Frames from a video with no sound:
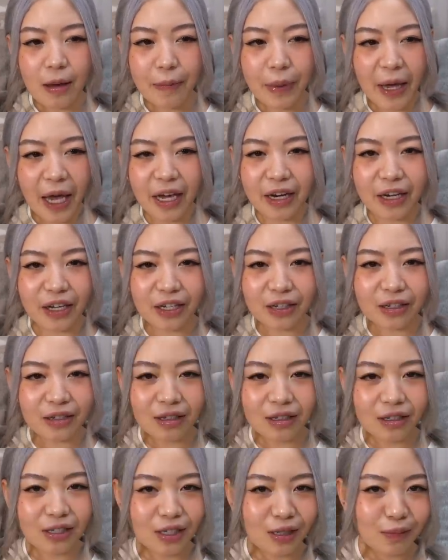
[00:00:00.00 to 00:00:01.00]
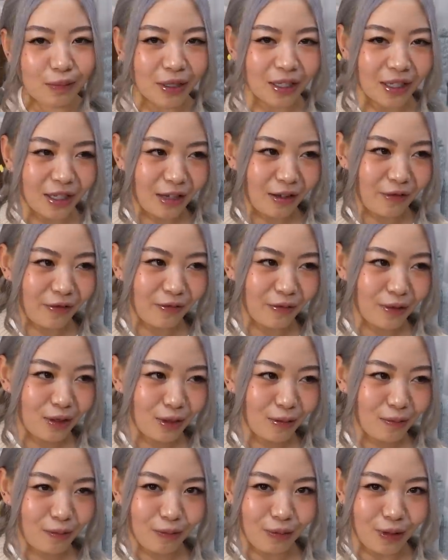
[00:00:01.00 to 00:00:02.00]
panic ship stuff
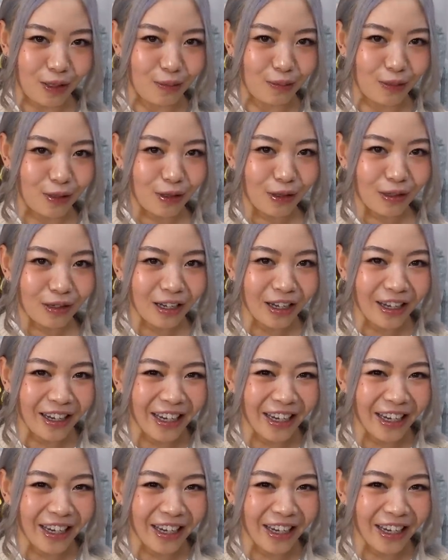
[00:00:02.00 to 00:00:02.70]
to people